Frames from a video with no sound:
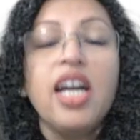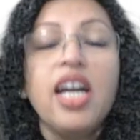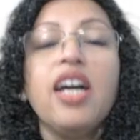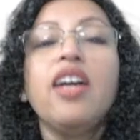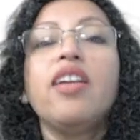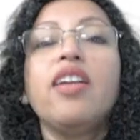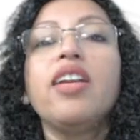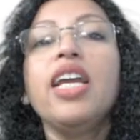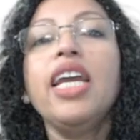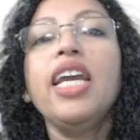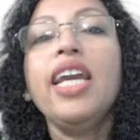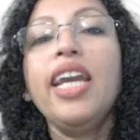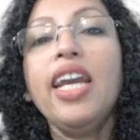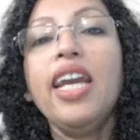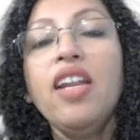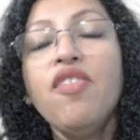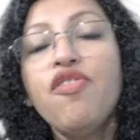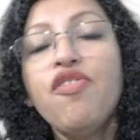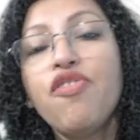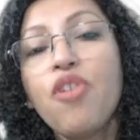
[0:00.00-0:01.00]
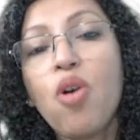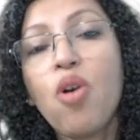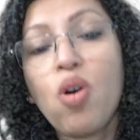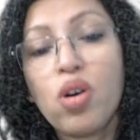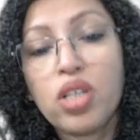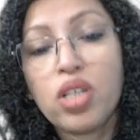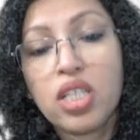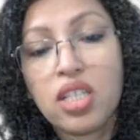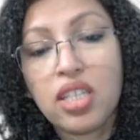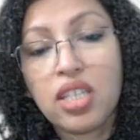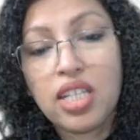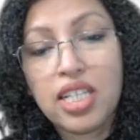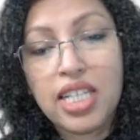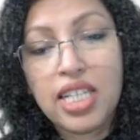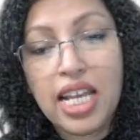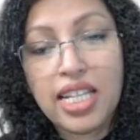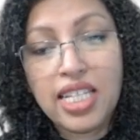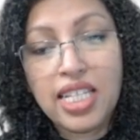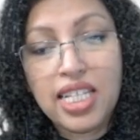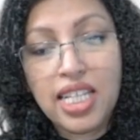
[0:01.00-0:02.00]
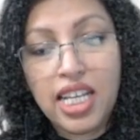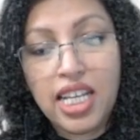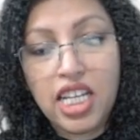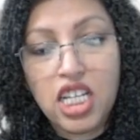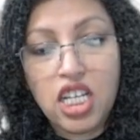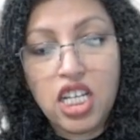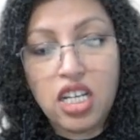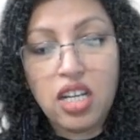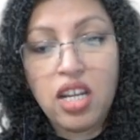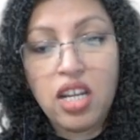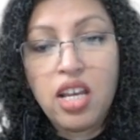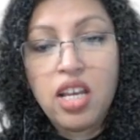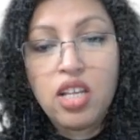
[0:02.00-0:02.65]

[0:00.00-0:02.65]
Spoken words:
reinforced the sensation.